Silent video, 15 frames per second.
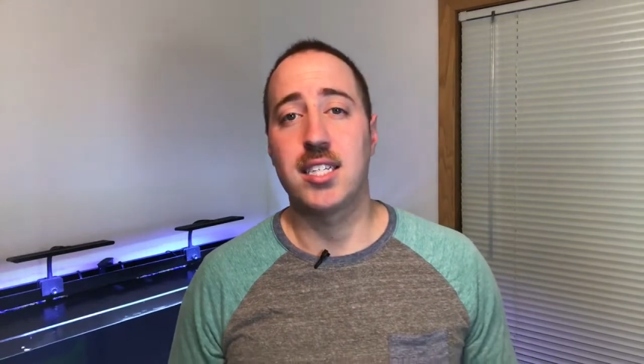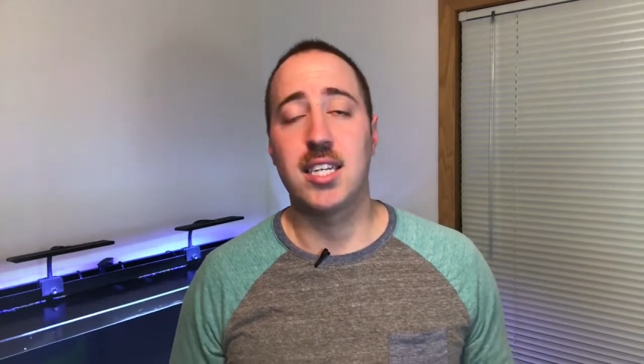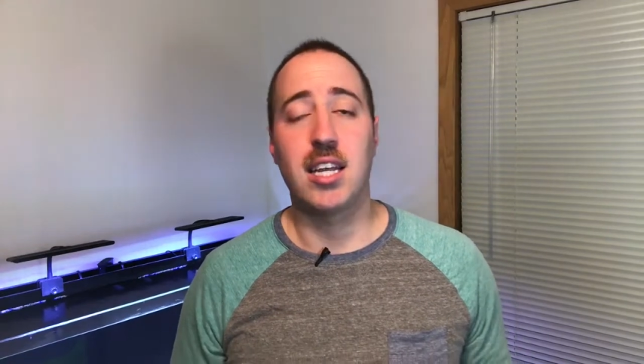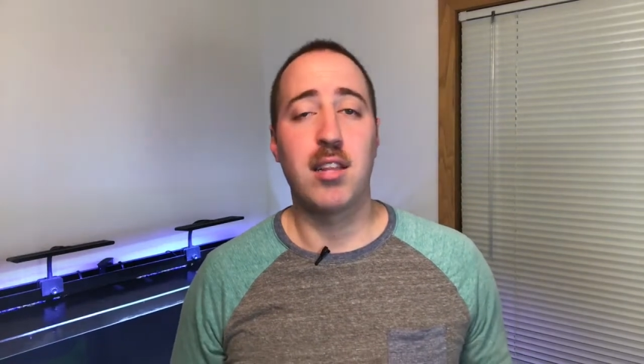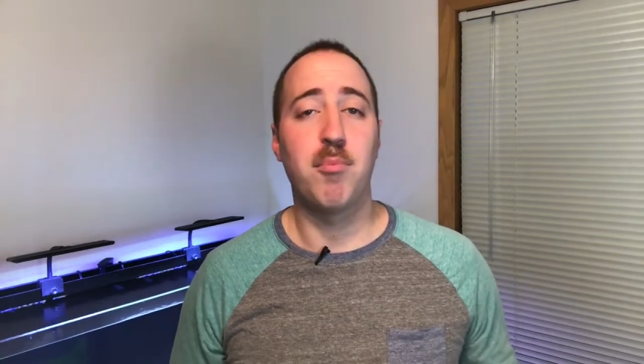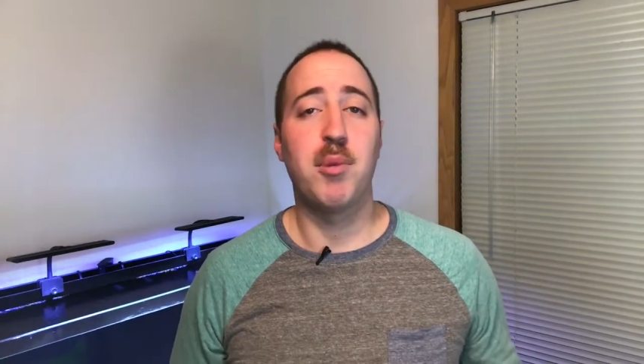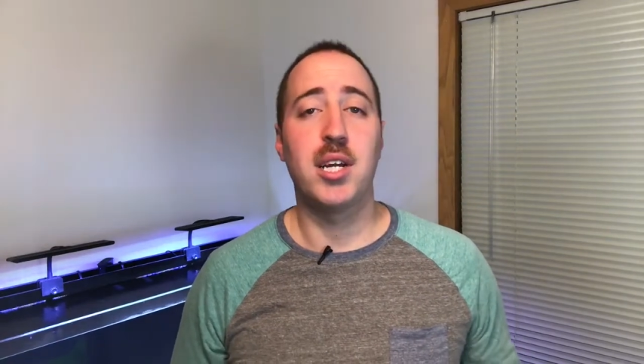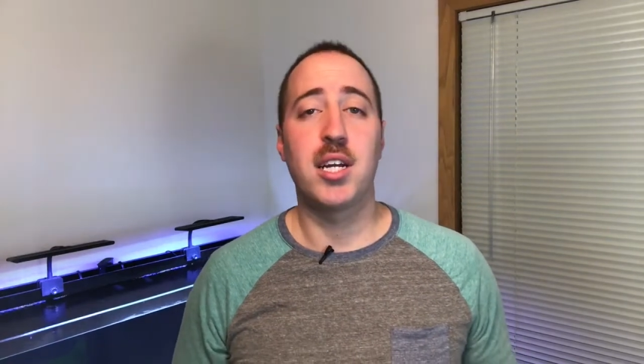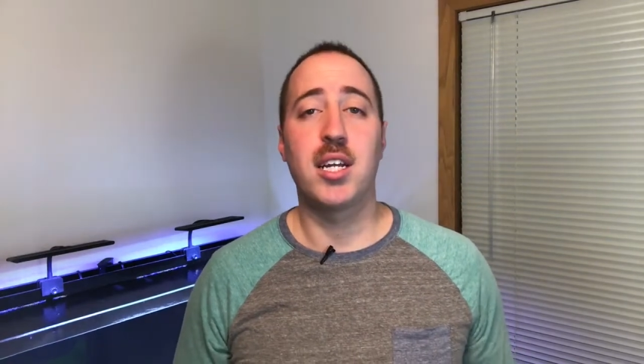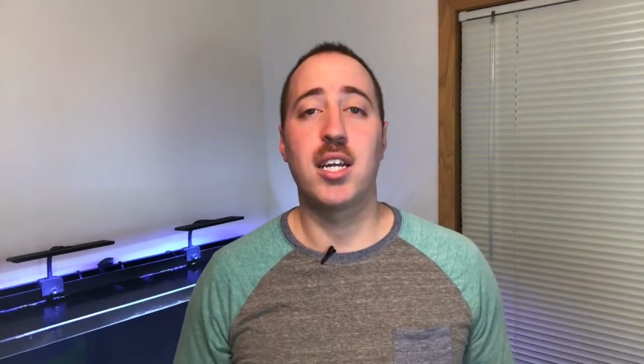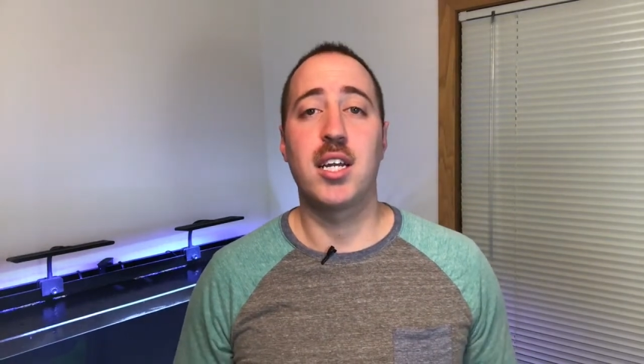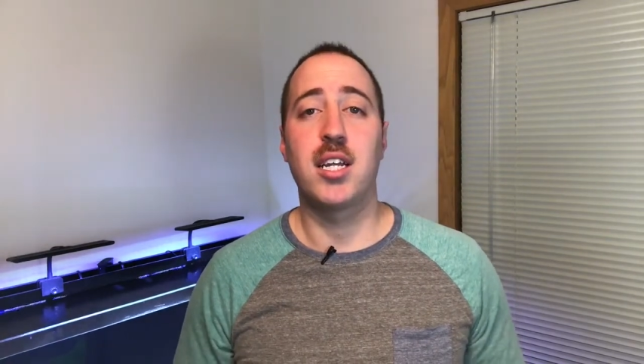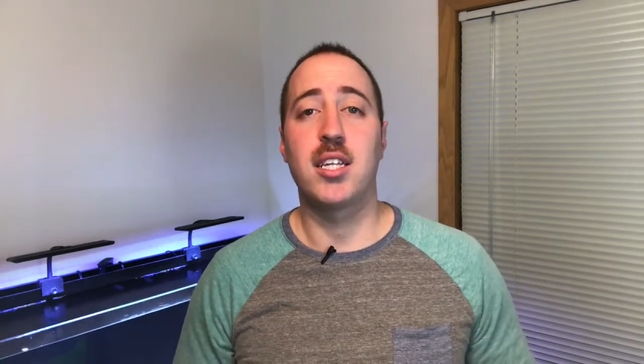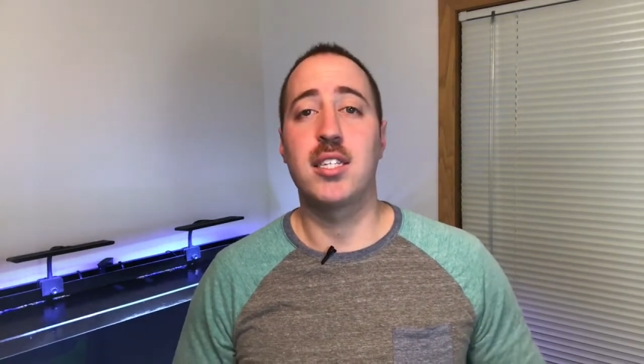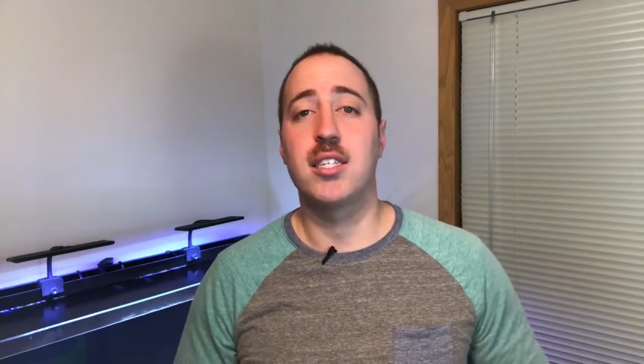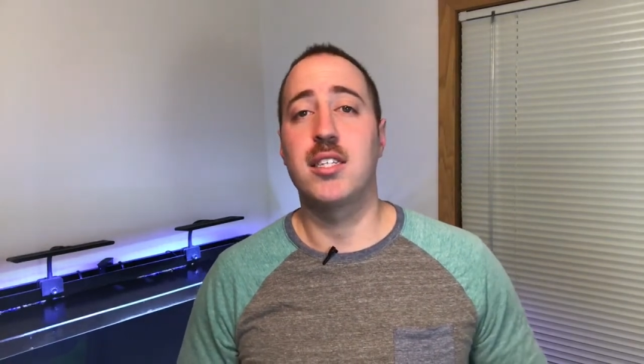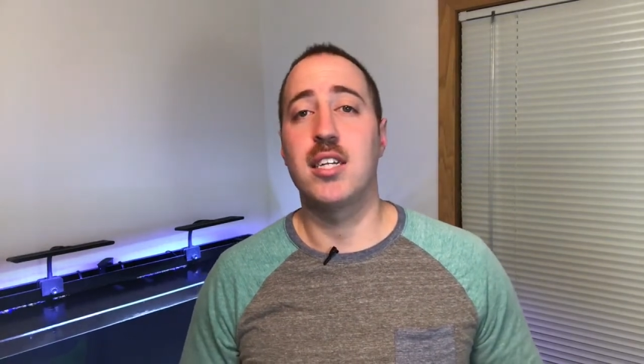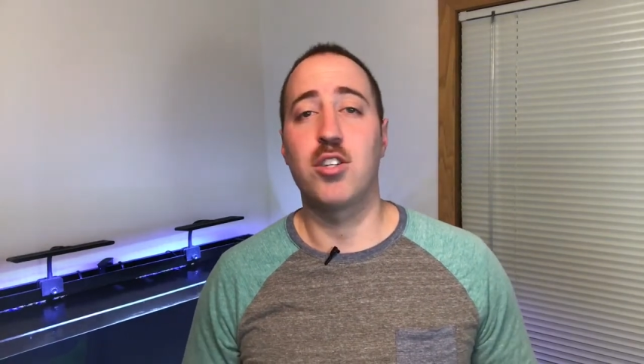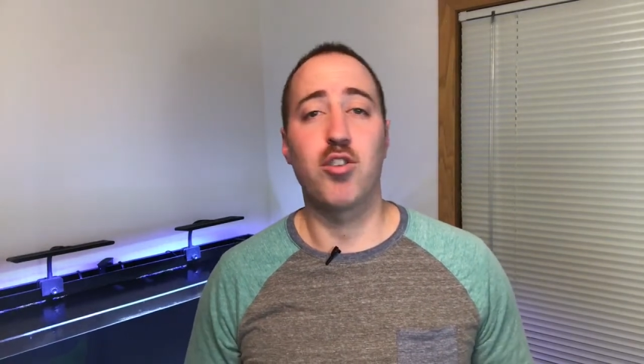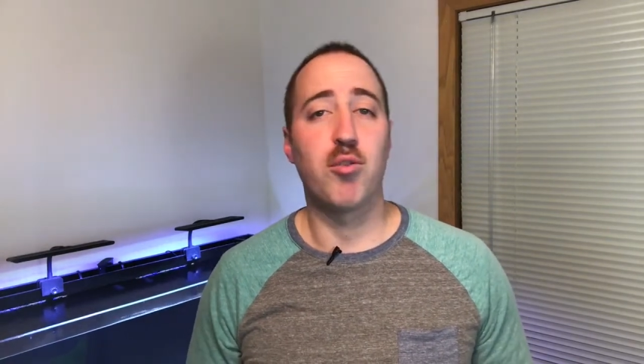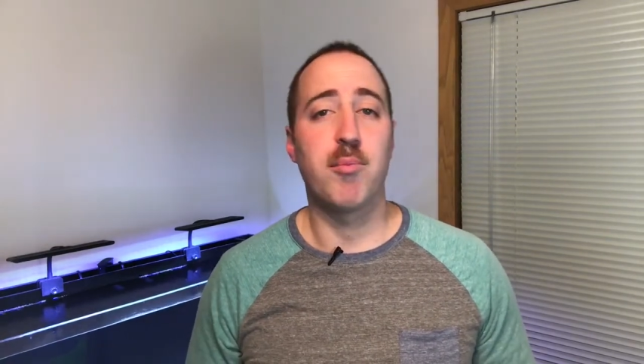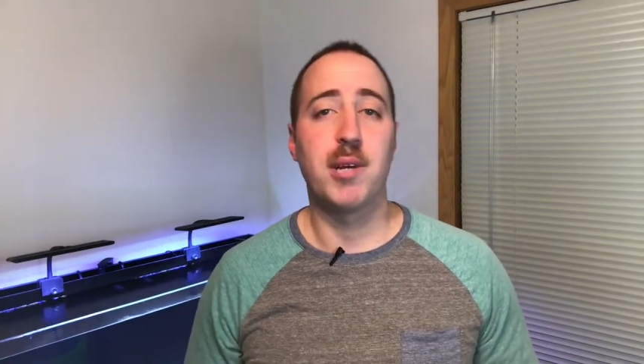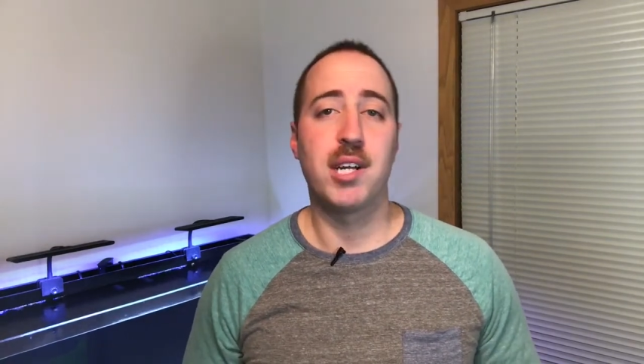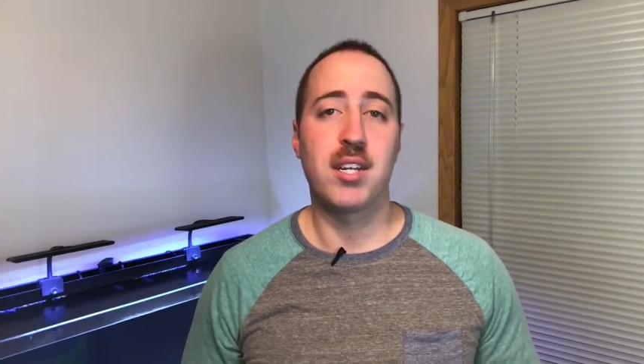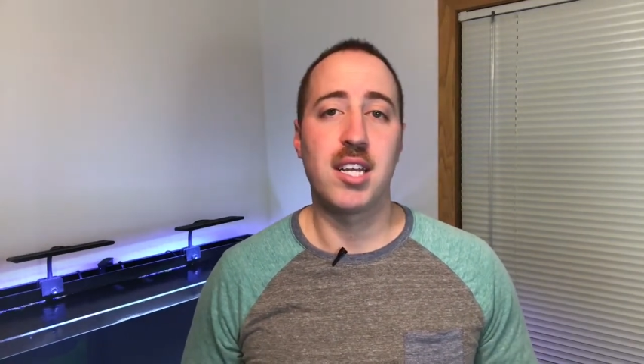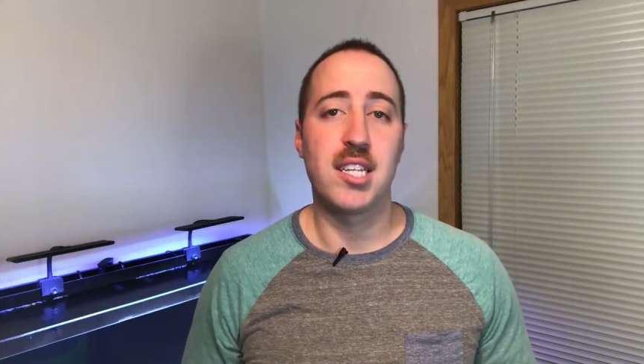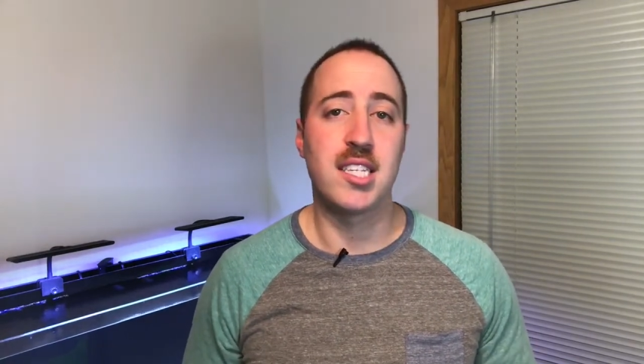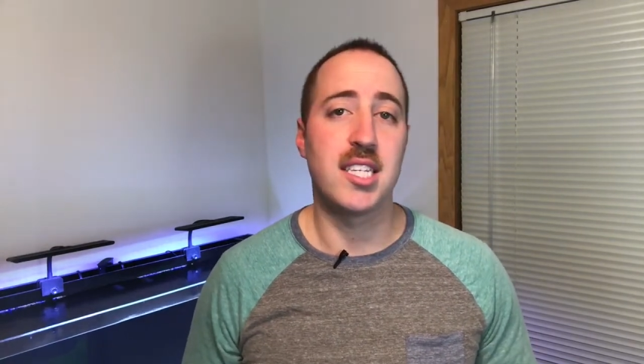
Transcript: South American, Central American